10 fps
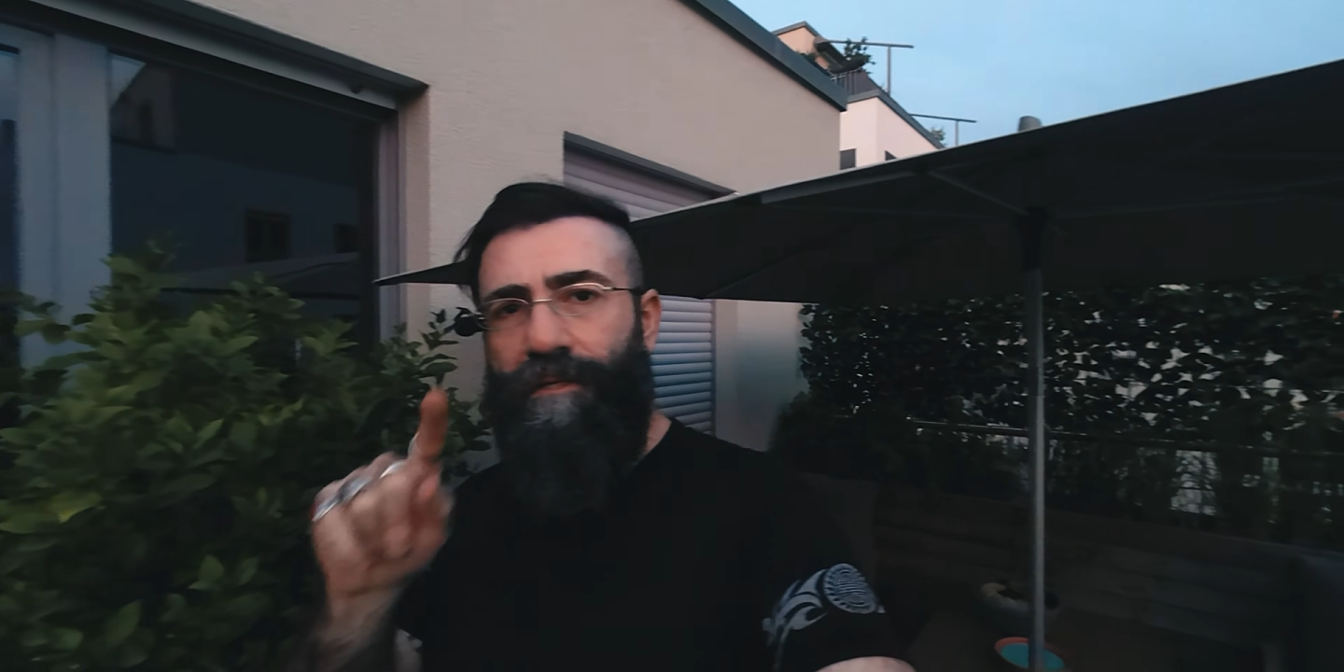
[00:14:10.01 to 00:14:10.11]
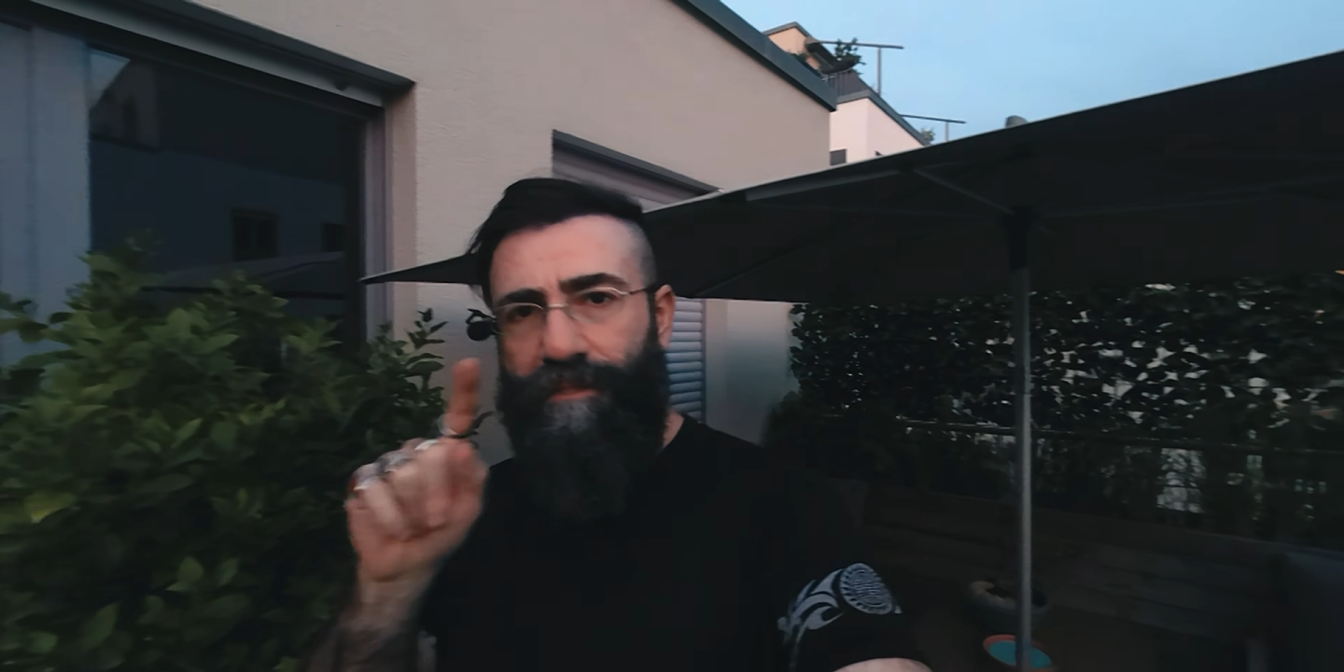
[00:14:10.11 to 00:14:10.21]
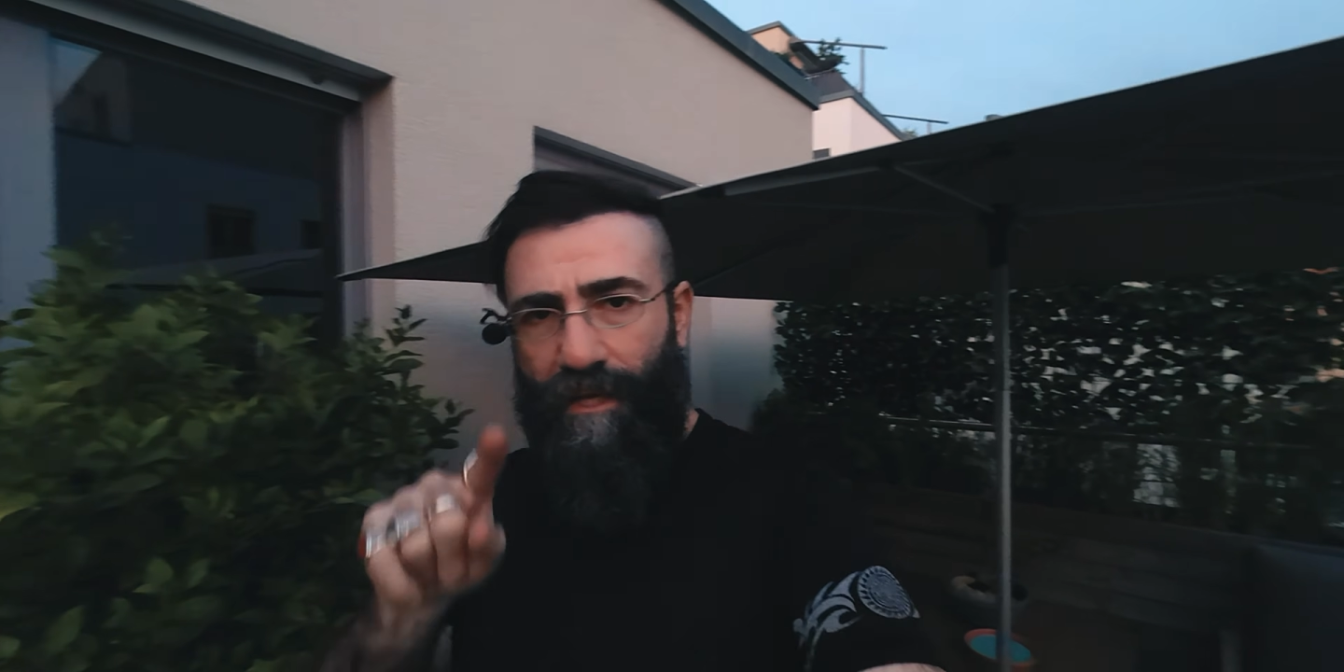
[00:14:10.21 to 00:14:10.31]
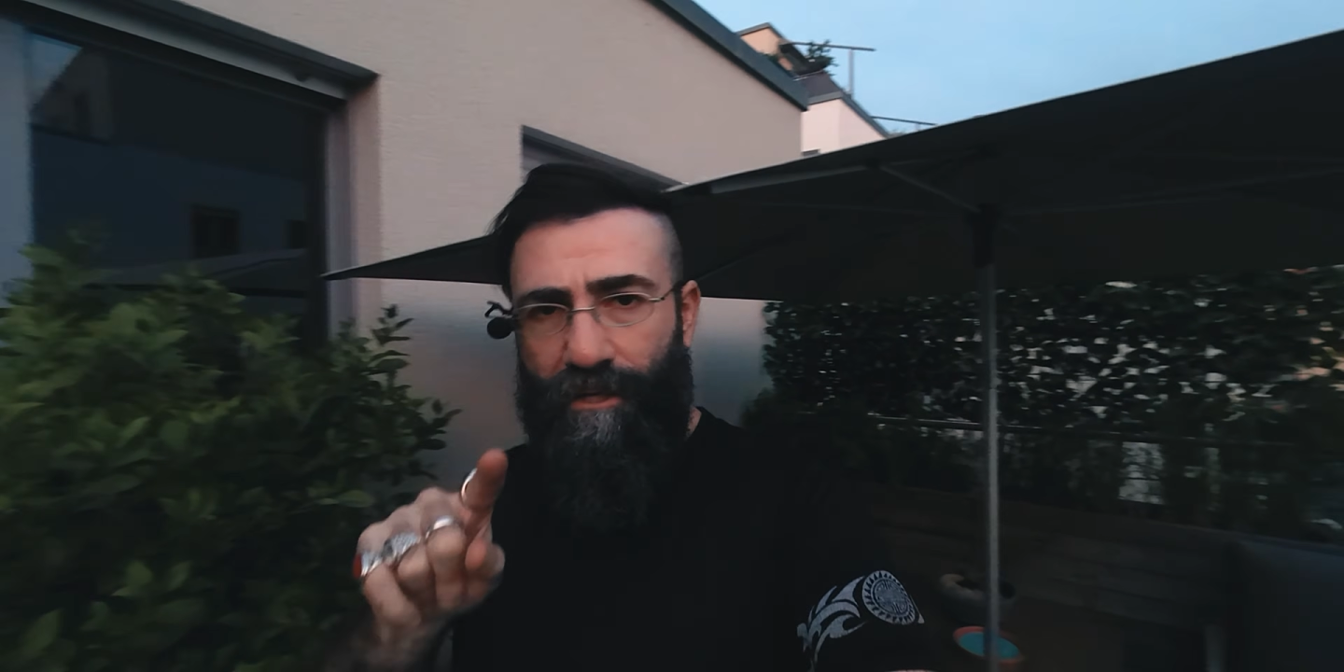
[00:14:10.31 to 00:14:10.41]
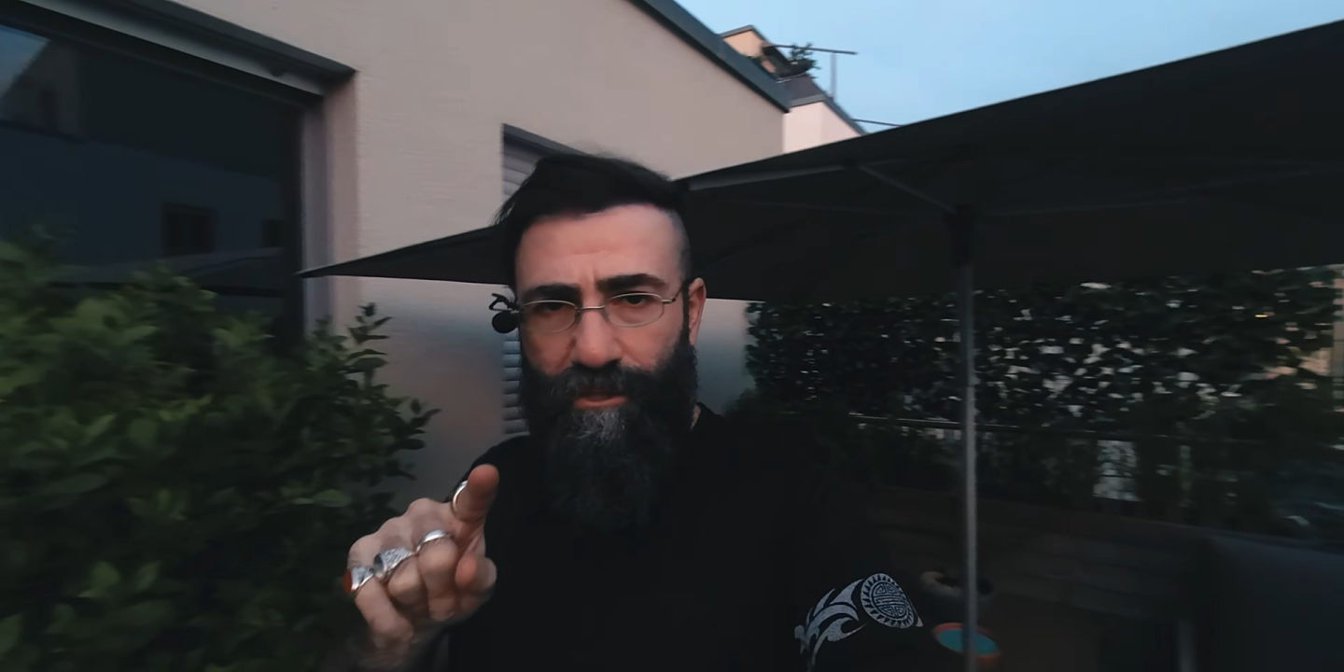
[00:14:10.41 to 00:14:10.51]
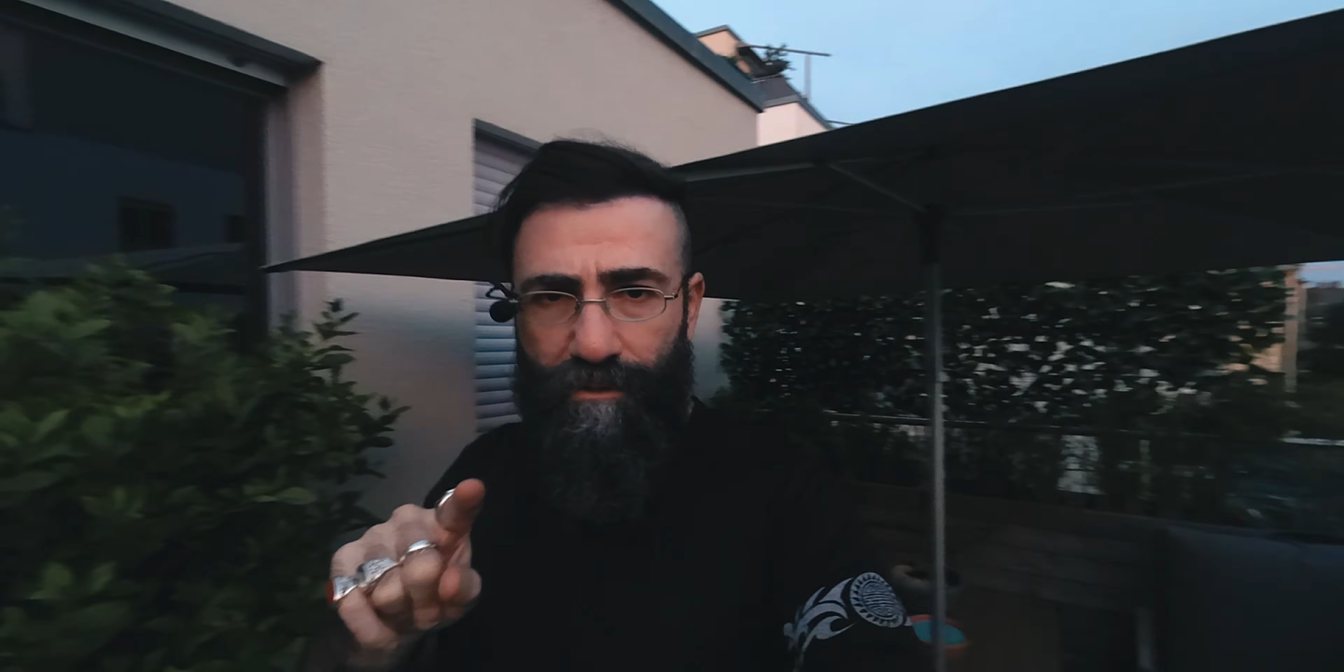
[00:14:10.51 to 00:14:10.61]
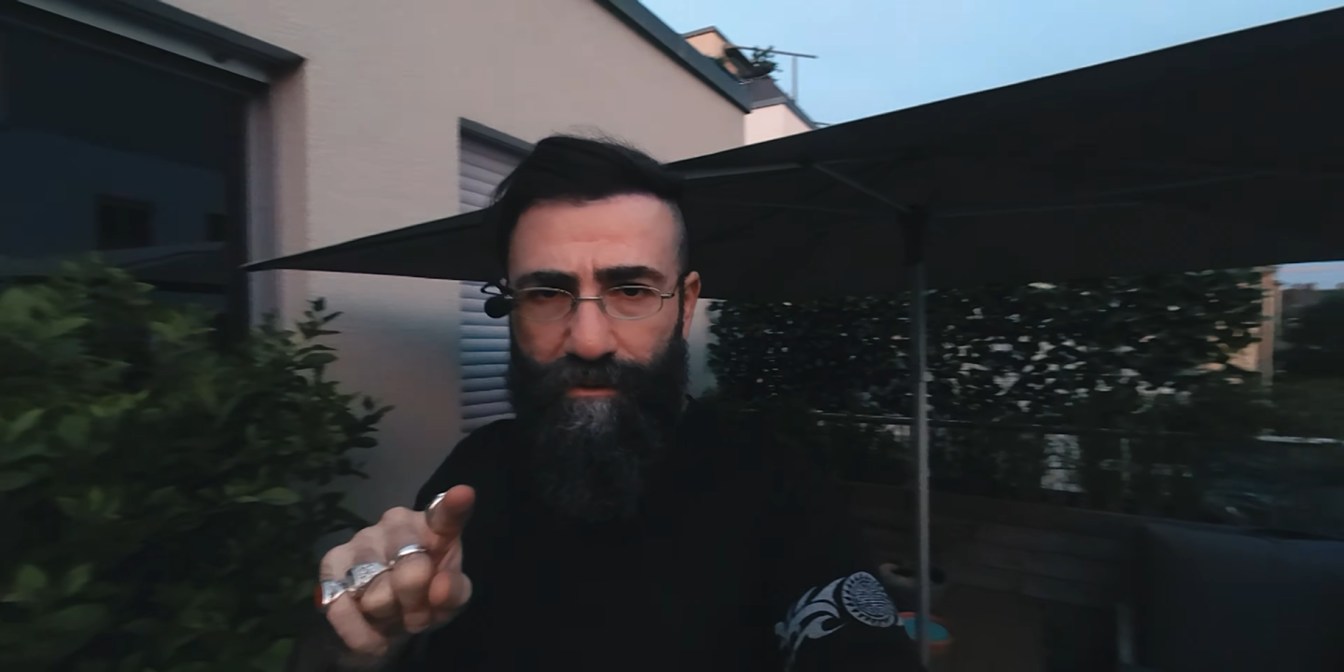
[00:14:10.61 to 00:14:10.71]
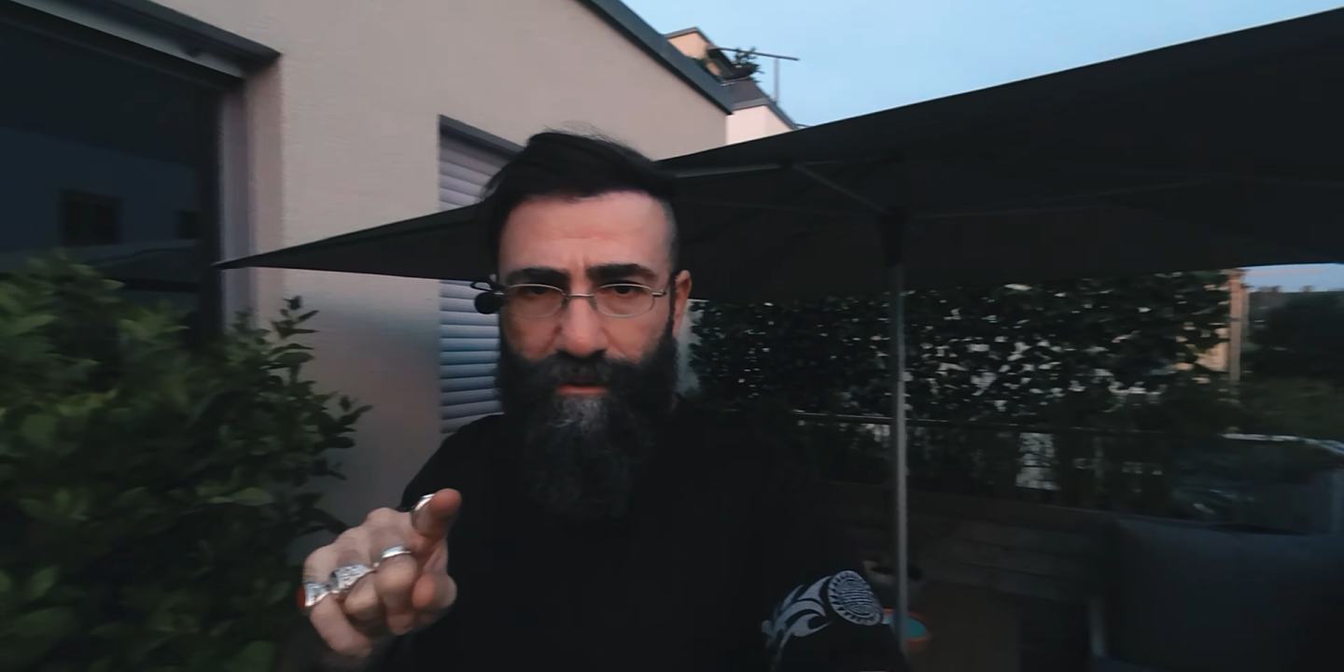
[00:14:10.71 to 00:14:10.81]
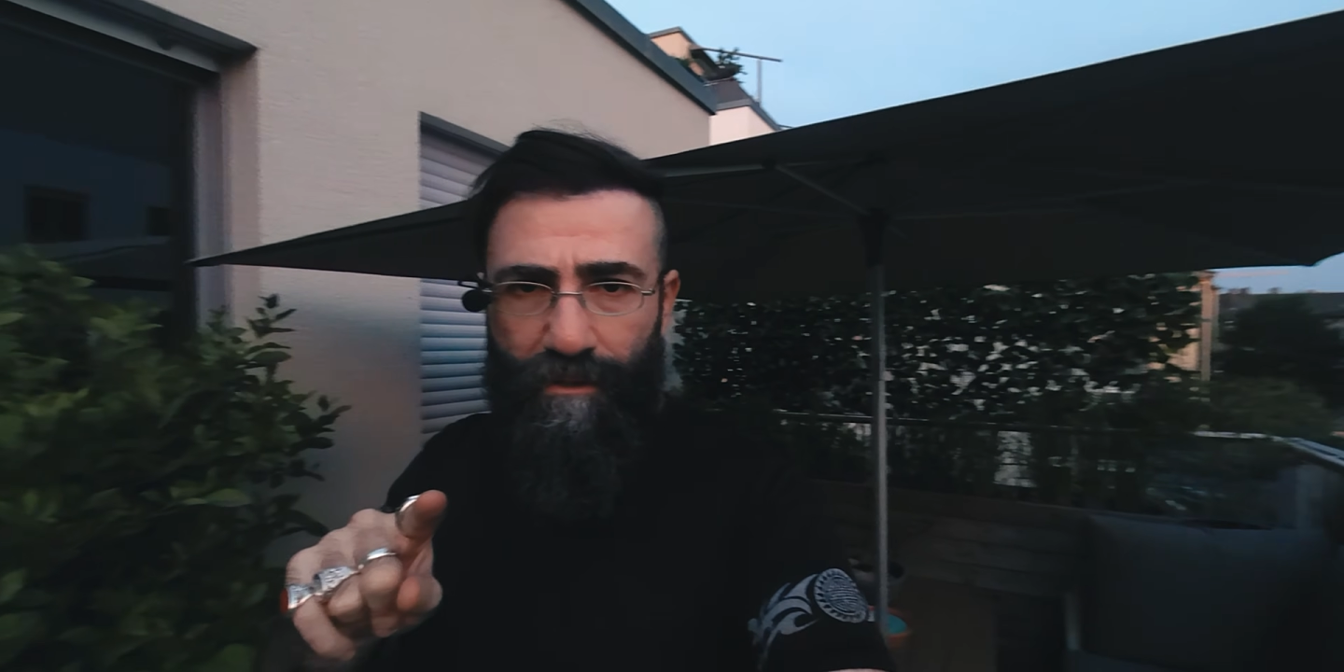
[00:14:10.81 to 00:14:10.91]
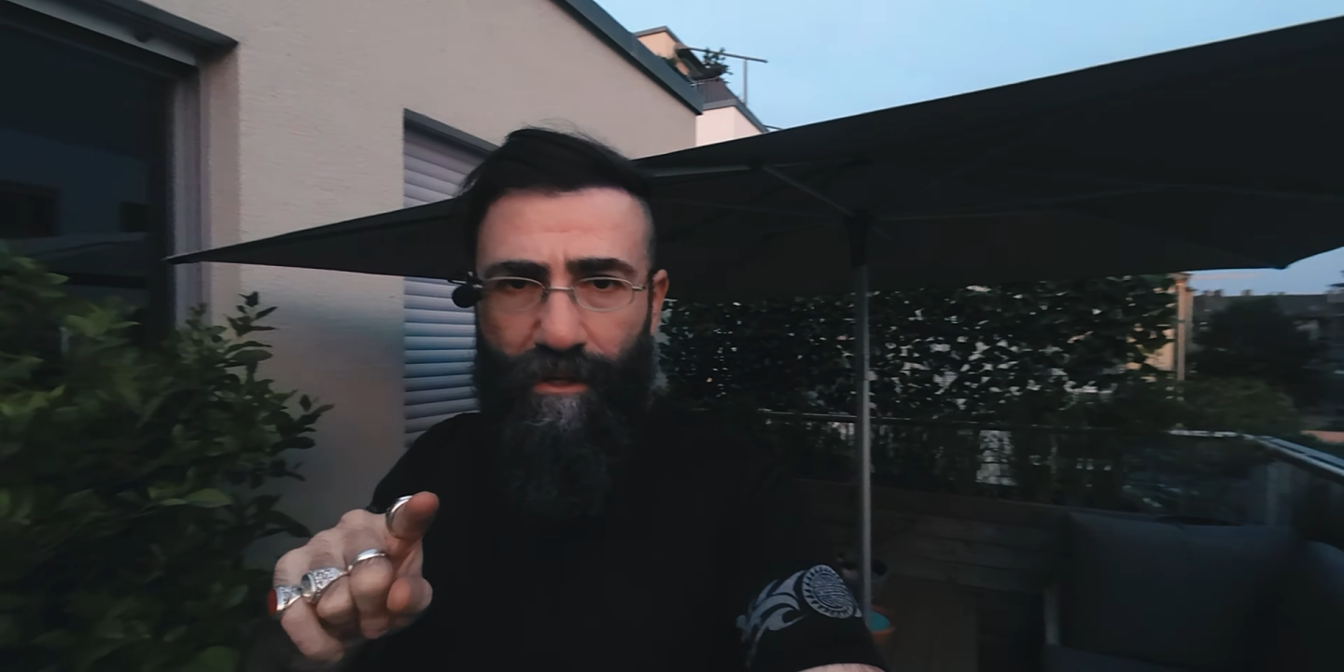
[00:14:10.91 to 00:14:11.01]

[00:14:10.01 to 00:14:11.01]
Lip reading: session